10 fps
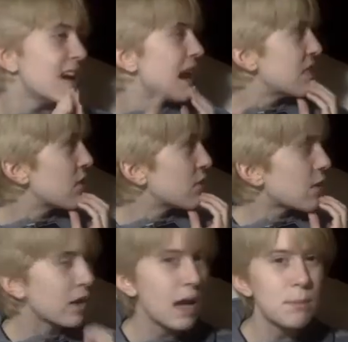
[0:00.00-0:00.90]
then there
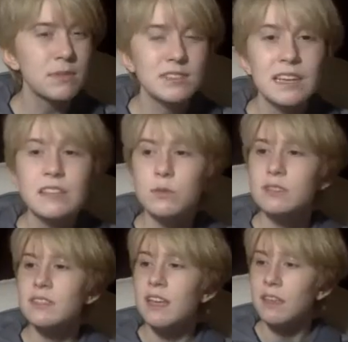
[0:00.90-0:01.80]
are a couple scenes where
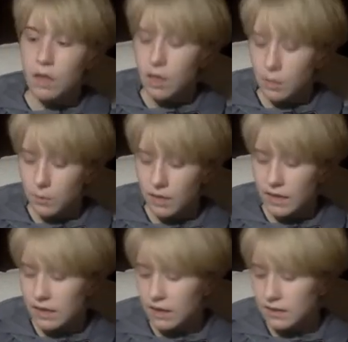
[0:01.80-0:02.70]
it's like, where
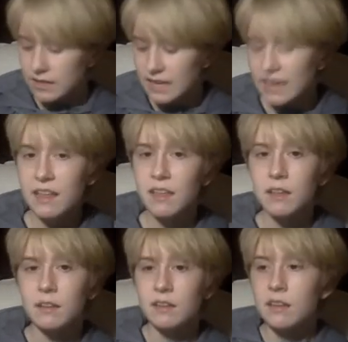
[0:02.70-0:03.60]
like
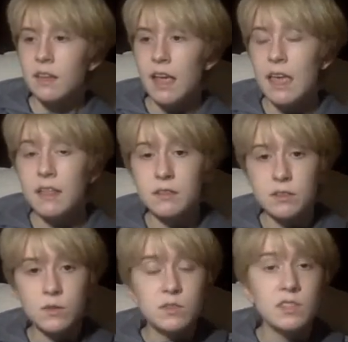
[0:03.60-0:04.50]
Tina and
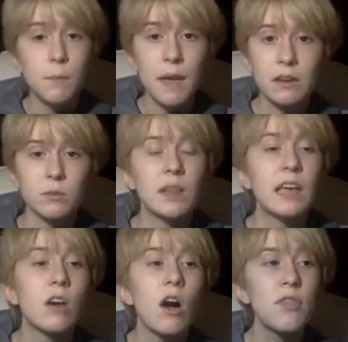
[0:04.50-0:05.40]
Newt Scamander were
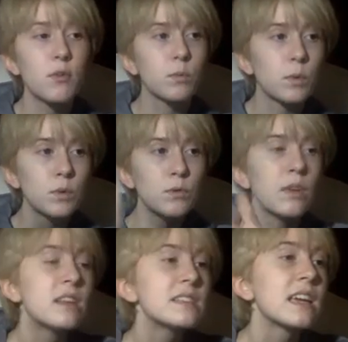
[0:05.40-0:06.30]
like on the roof
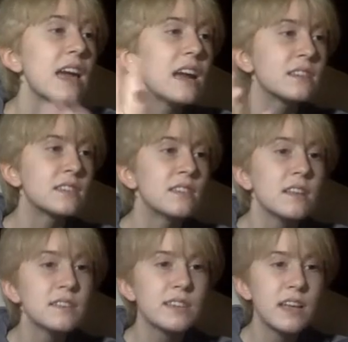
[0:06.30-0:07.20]
and it's like kind of
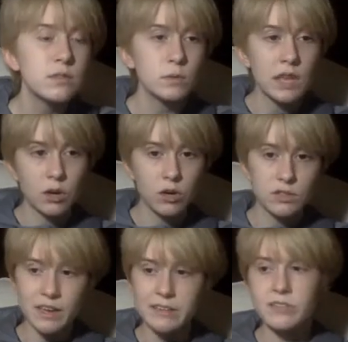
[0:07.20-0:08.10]
sunset, so it's like her
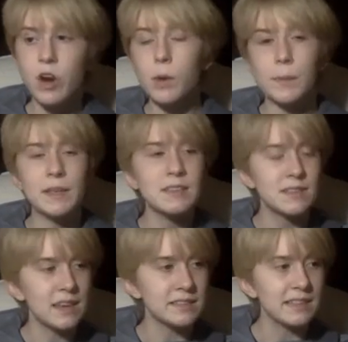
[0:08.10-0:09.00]
side's dark but his
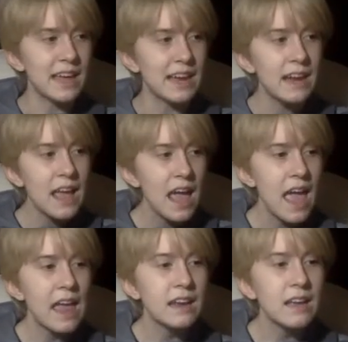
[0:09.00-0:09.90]
side's light.
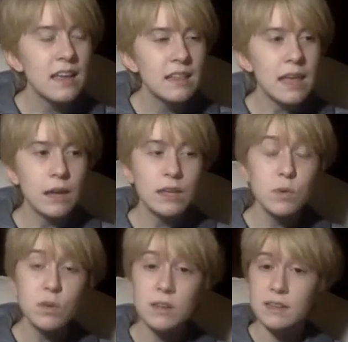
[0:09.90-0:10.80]
And like,
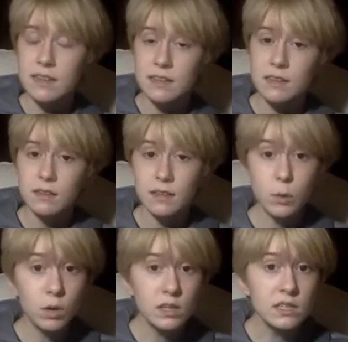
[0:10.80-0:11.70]

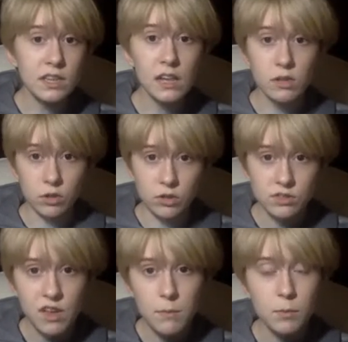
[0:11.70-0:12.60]
you couldn't tell on her
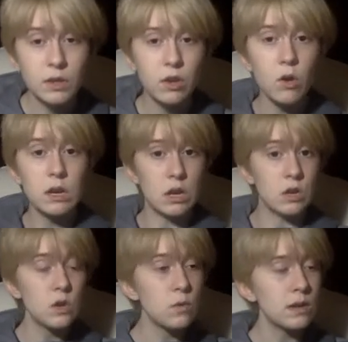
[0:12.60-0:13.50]
side, but when you go to
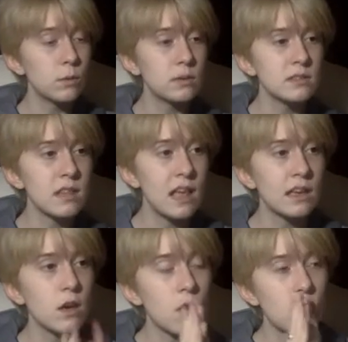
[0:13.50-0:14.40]
Newt, it was
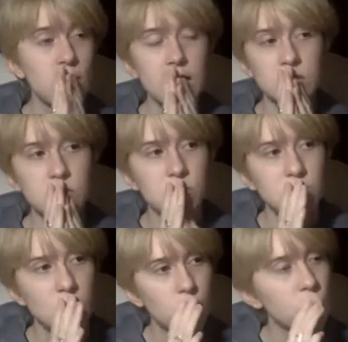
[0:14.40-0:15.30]
like, oh, that is
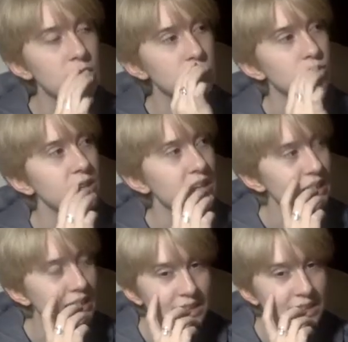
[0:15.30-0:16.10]
so green screen.